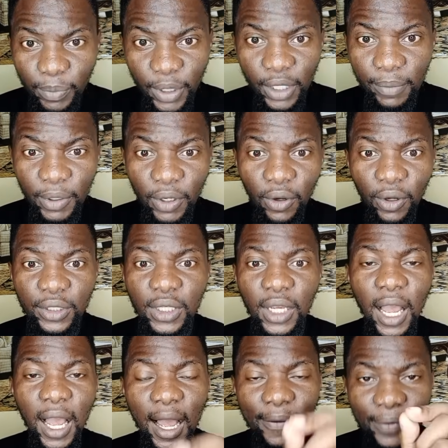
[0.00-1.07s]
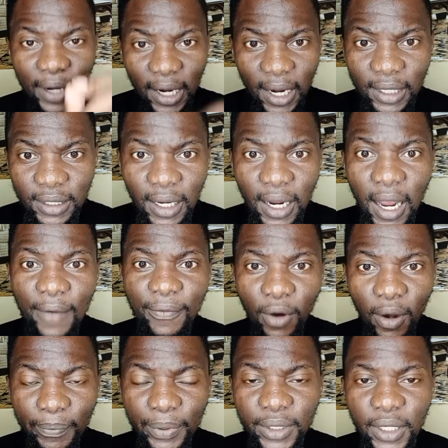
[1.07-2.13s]
me because I have character, I have
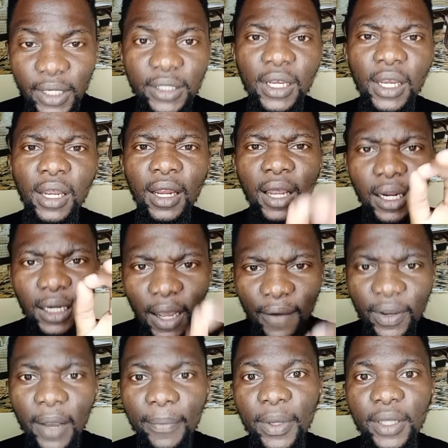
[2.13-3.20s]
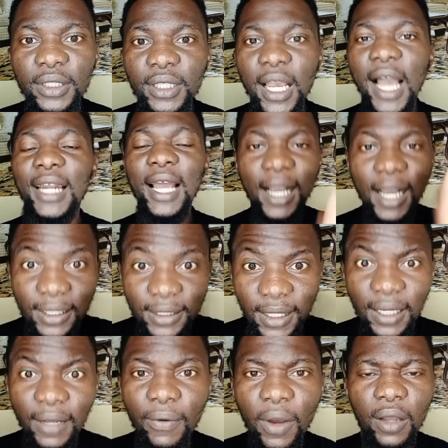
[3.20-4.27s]
competence, and I have capacity, and I can
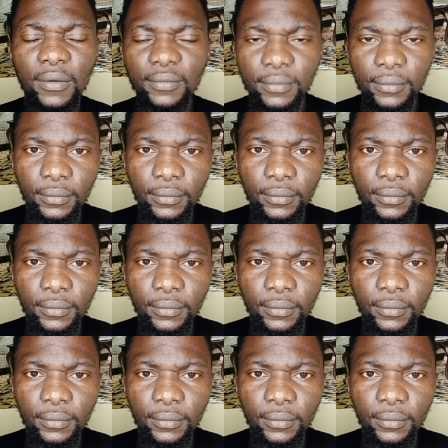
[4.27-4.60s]
deliver.